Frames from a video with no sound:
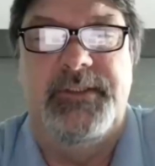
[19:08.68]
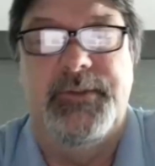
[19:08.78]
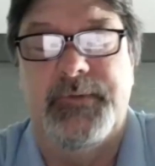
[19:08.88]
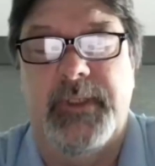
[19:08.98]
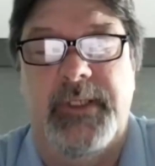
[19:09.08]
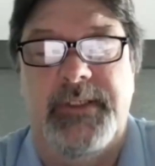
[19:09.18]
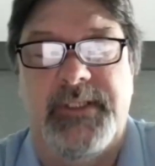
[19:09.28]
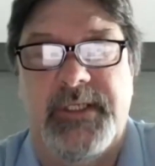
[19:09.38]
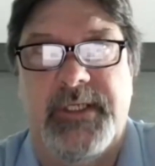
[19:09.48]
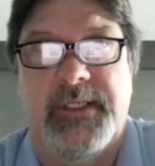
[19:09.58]
you're right.
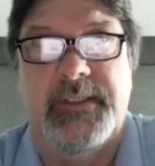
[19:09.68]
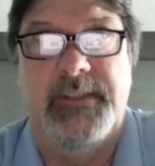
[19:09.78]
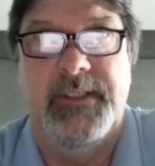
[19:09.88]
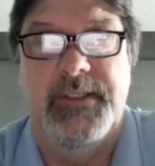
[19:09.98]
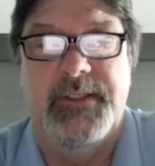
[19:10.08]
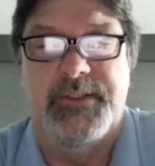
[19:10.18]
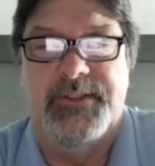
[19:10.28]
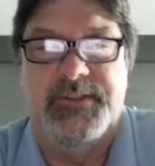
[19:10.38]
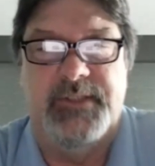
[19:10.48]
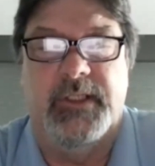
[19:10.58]
It
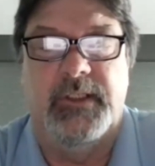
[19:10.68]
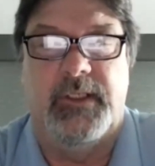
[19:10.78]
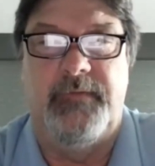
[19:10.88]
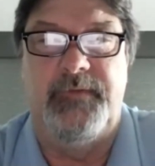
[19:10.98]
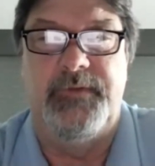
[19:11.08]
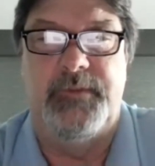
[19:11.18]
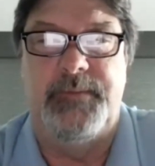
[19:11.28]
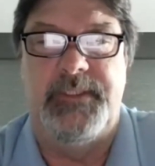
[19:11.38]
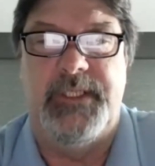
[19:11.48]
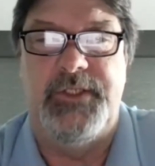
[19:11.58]
is a lot of
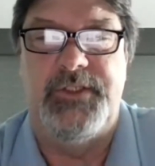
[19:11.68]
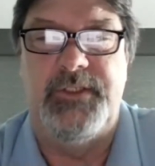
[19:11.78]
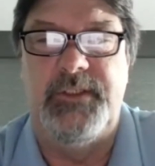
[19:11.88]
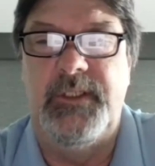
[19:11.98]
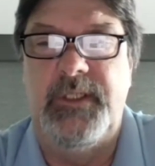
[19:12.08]
interpretation.